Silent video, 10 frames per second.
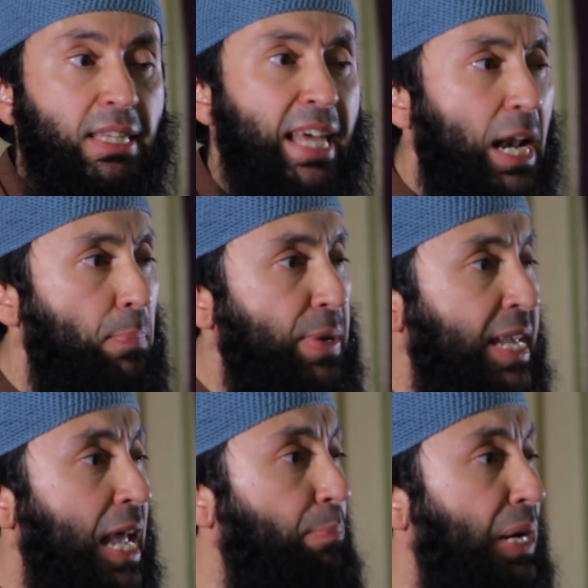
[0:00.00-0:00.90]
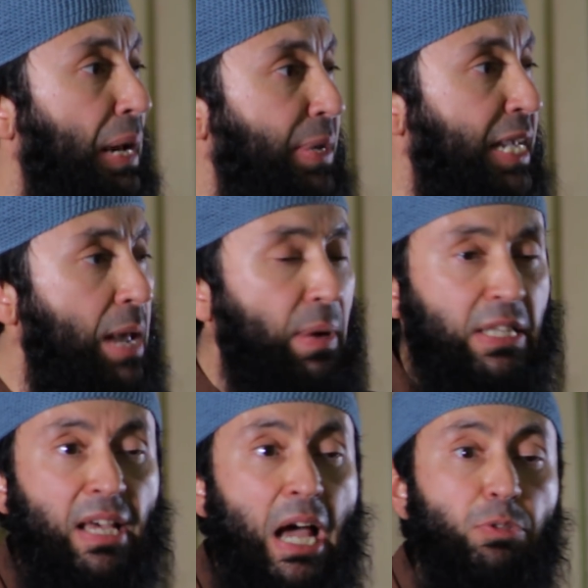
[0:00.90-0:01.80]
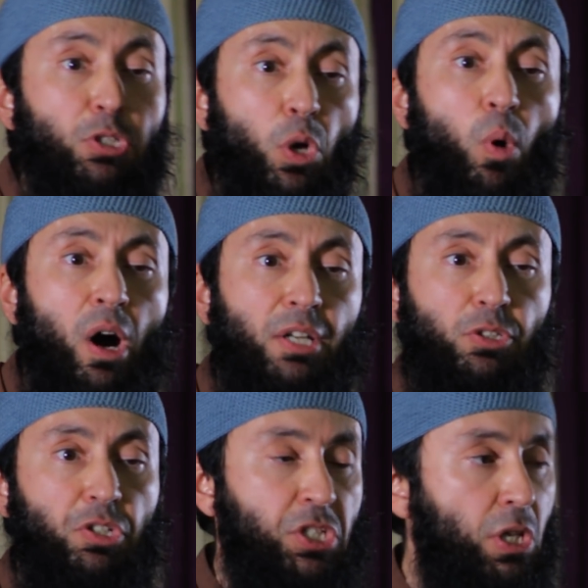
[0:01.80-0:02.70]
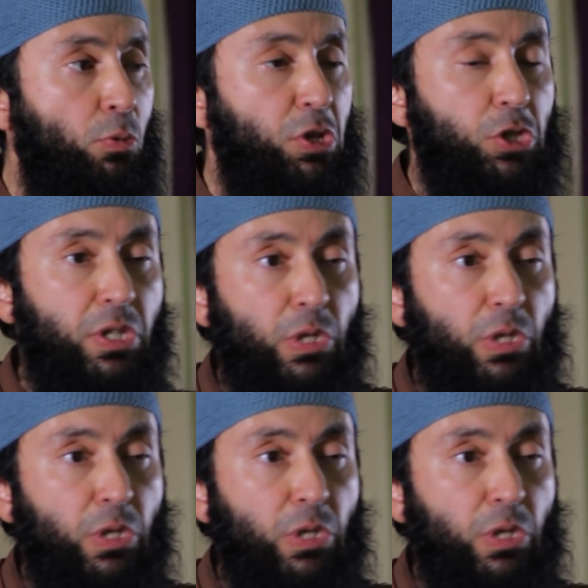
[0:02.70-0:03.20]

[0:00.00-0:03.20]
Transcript: that it became, became at times so hard to distinguish